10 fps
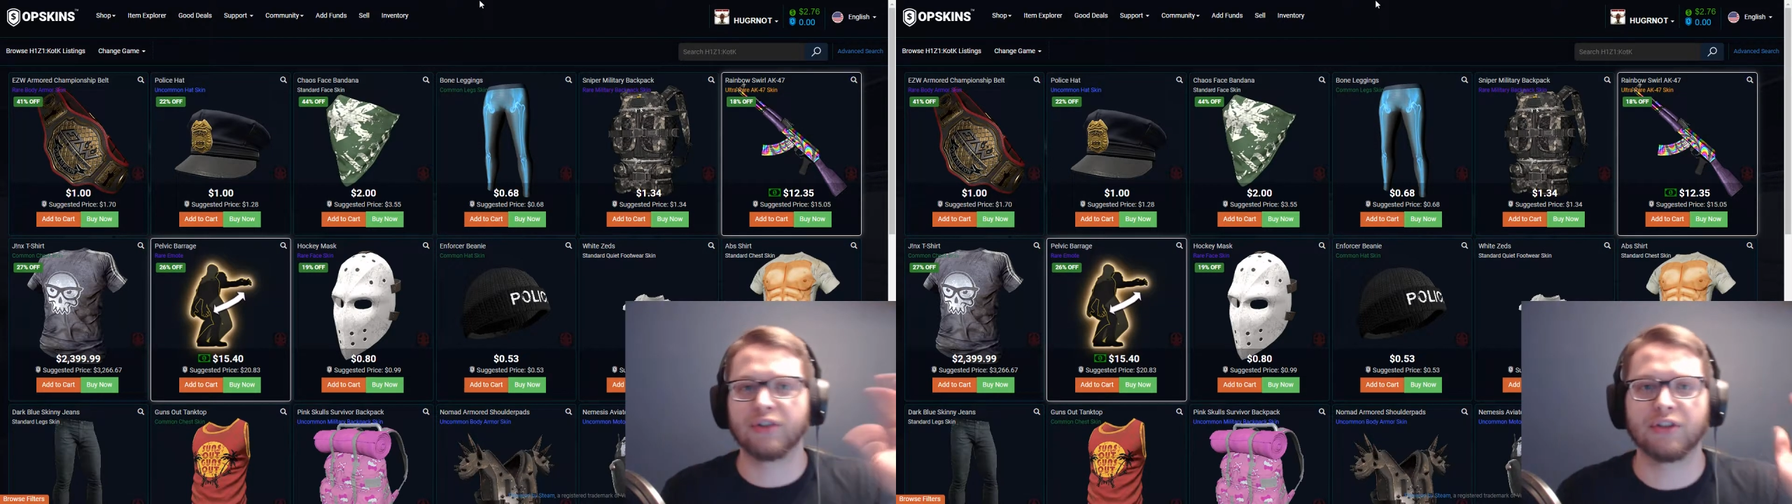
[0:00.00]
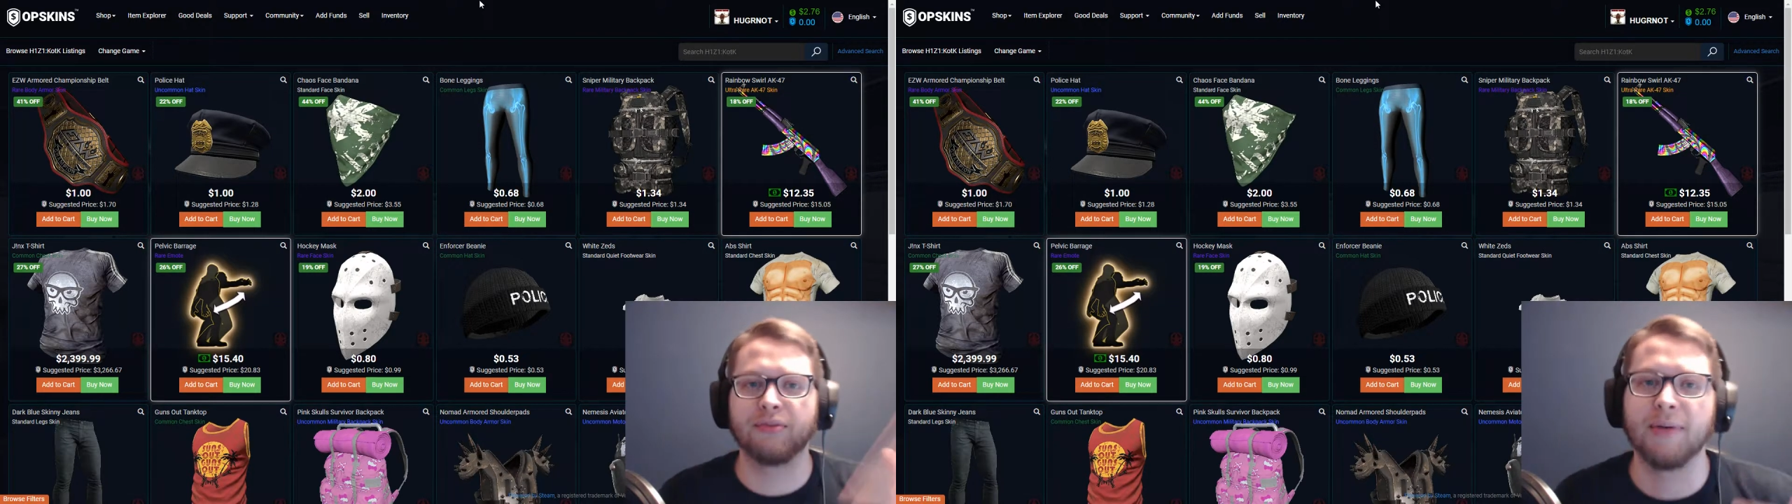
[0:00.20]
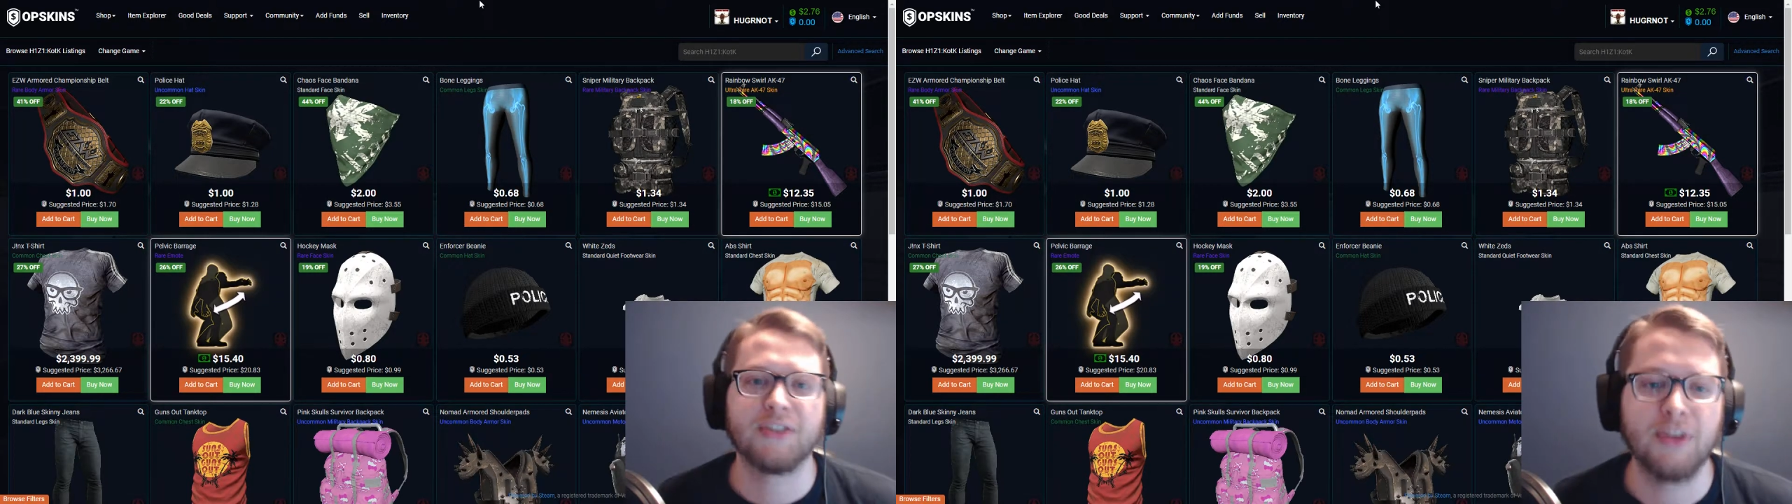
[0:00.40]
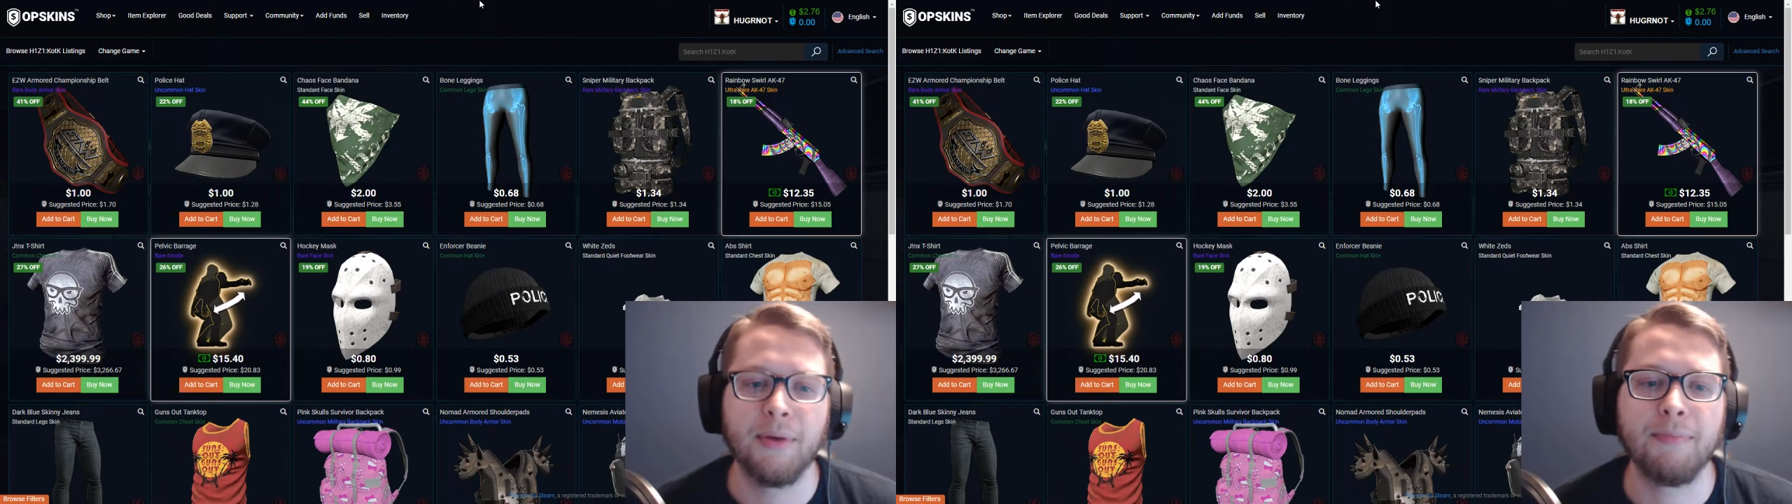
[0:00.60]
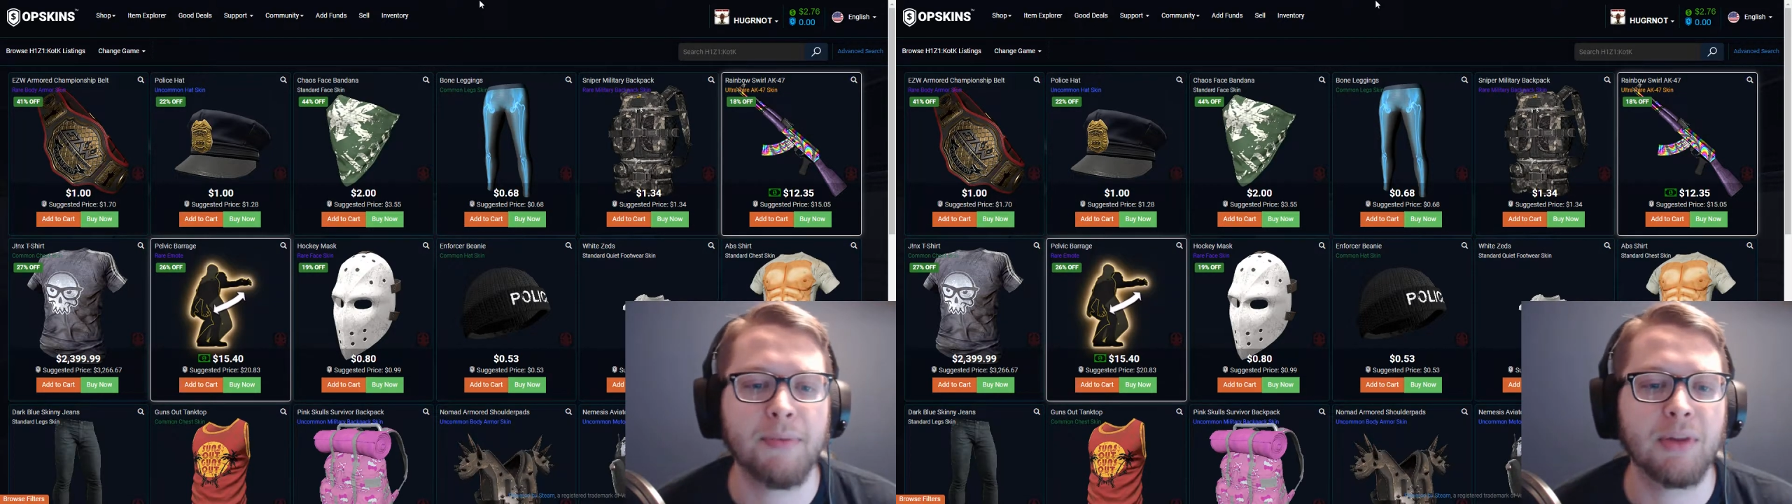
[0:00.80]
Disrespect
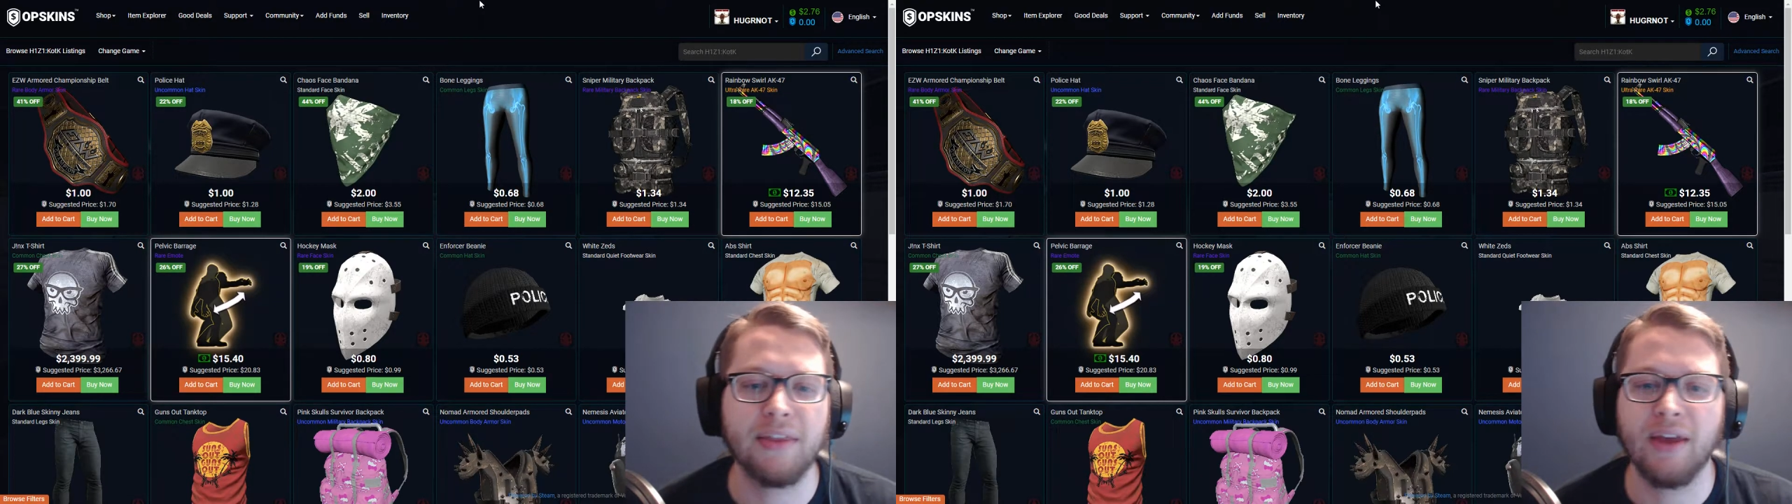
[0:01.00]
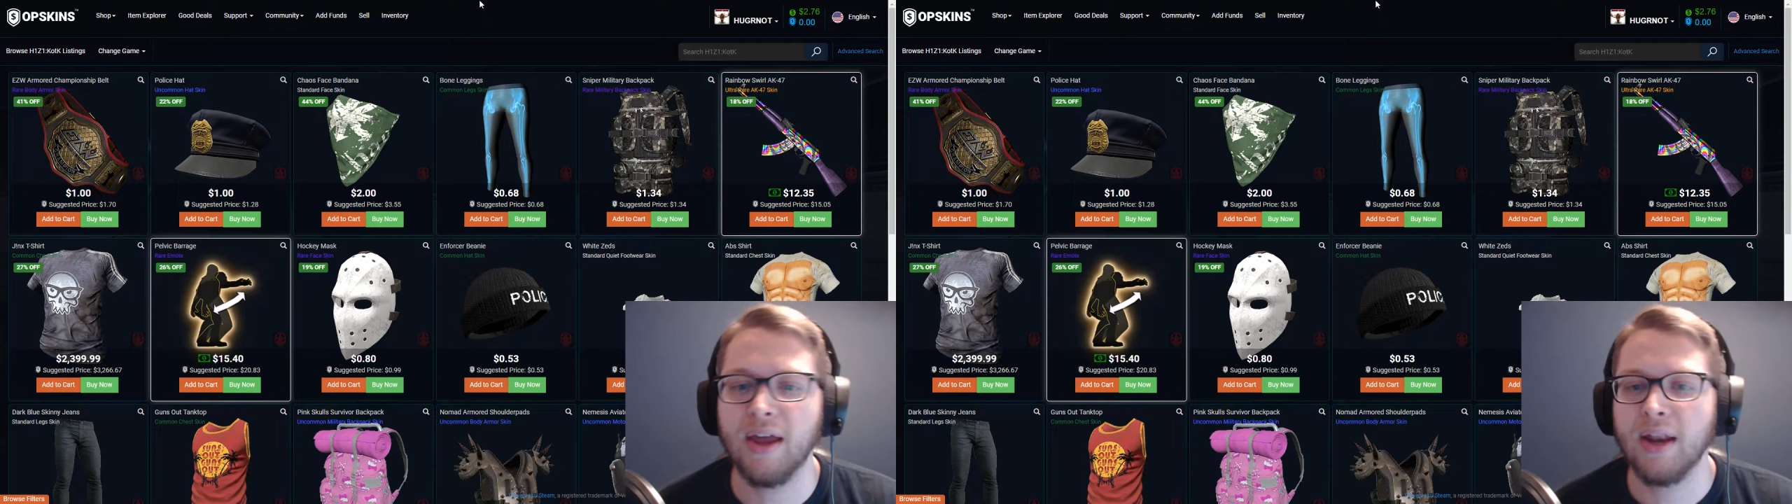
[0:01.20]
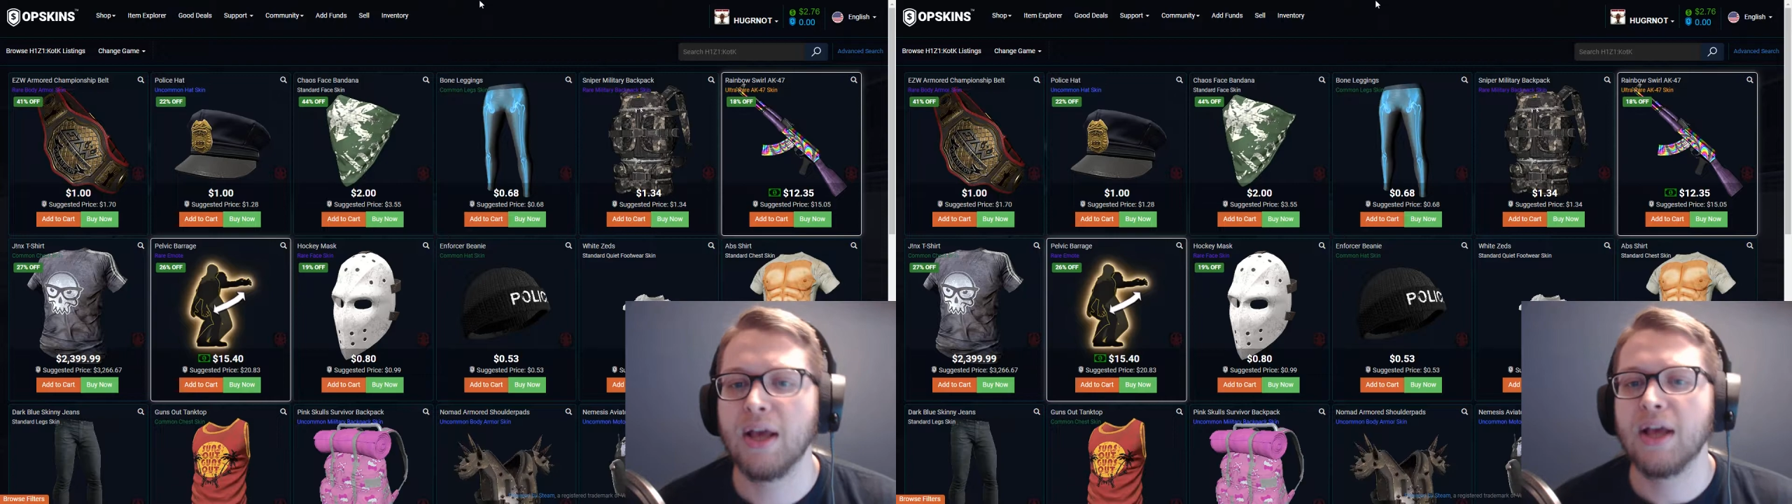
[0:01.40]
Summit, people like that.